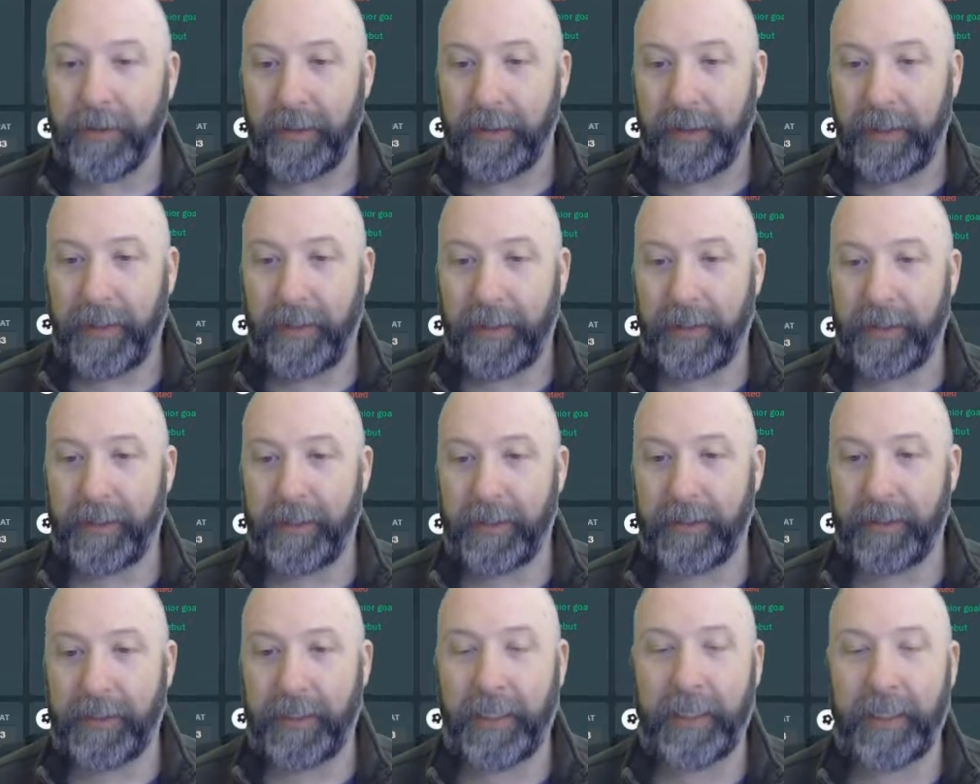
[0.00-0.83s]

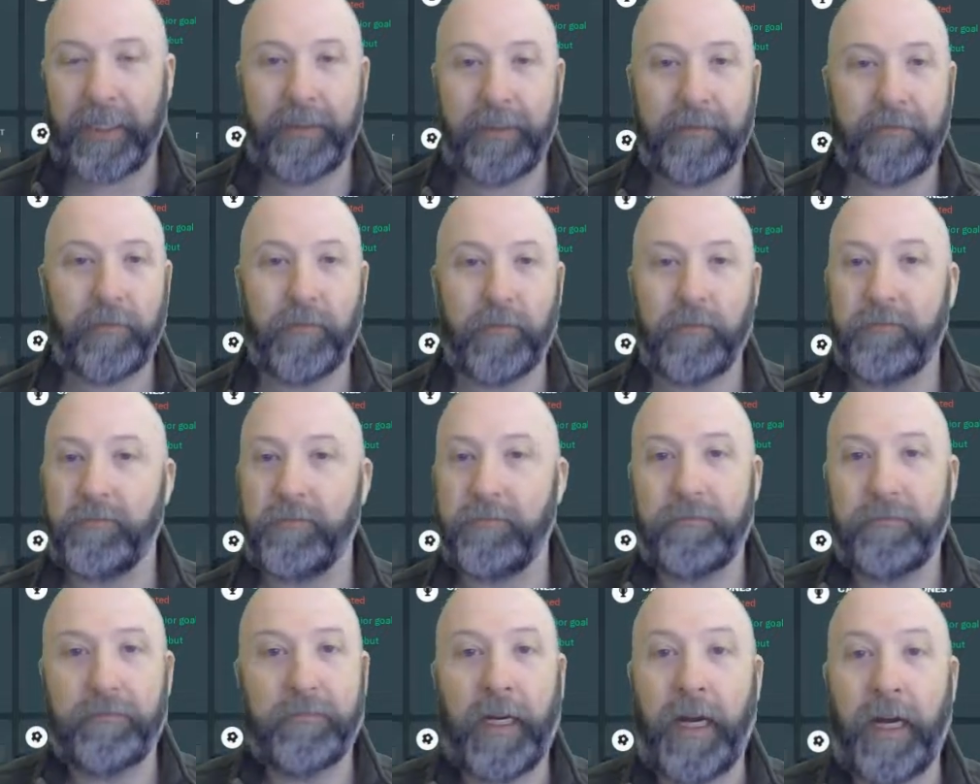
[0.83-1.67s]
He
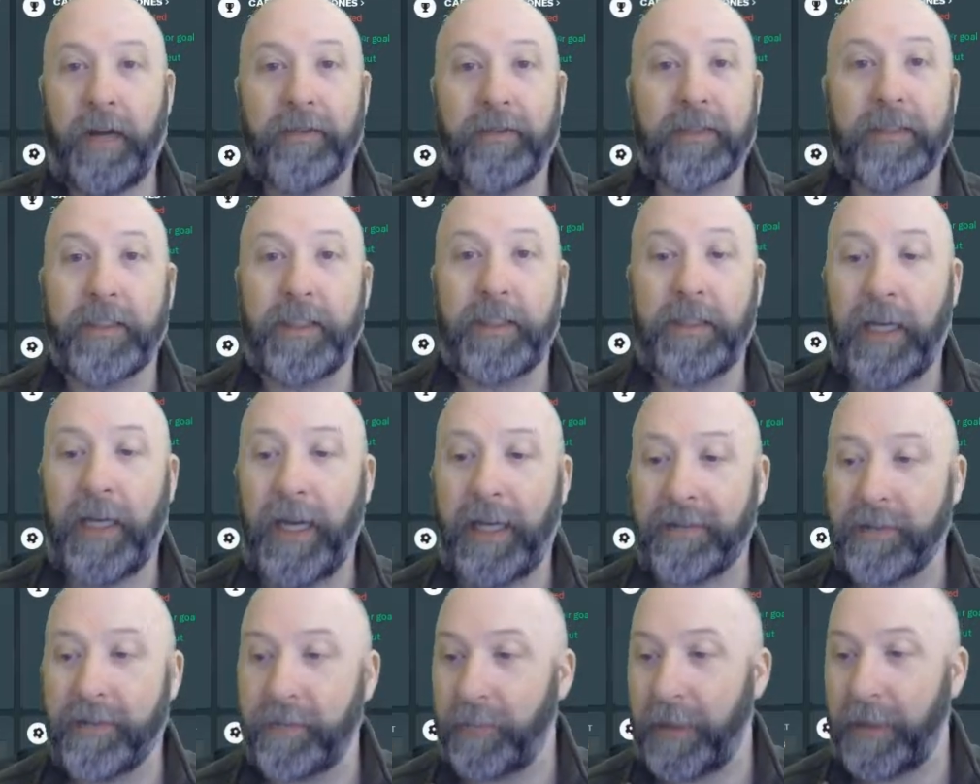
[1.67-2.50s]
obviously
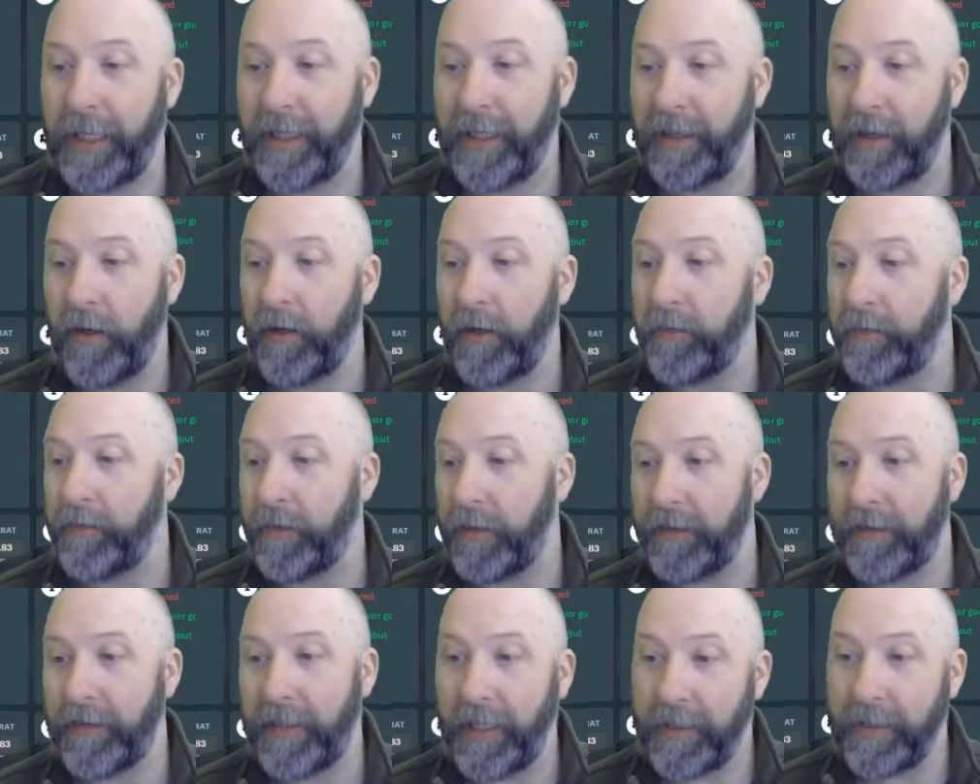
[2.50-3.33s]
hasn't played at all for
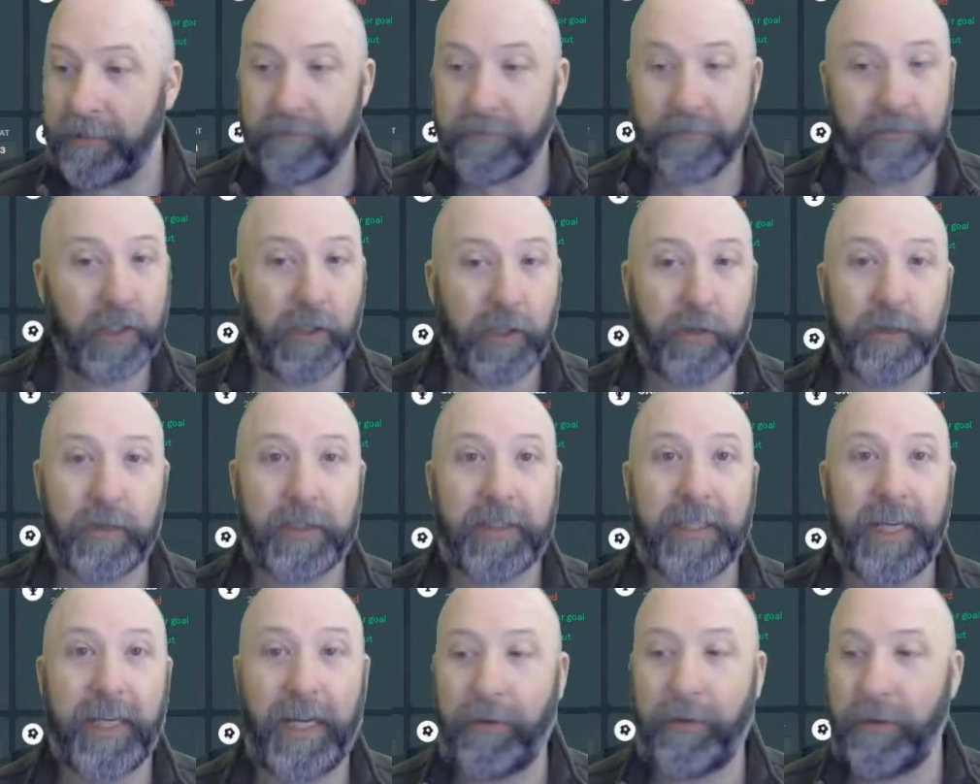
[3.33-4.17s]
us yet. So we'll
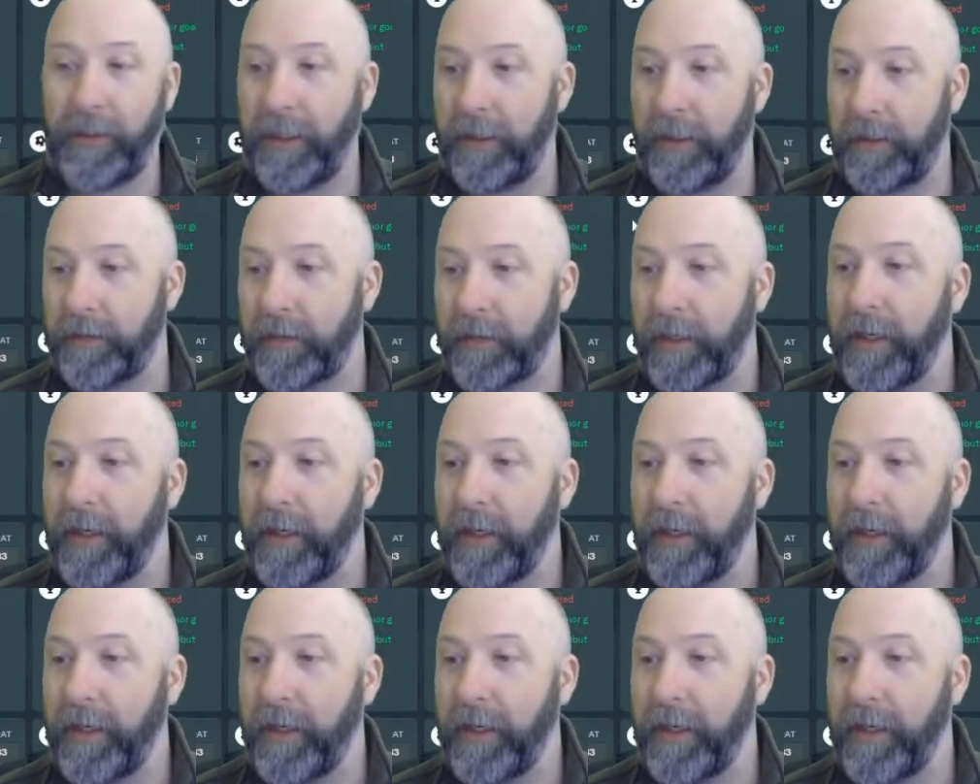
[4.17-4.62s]
see how he goes.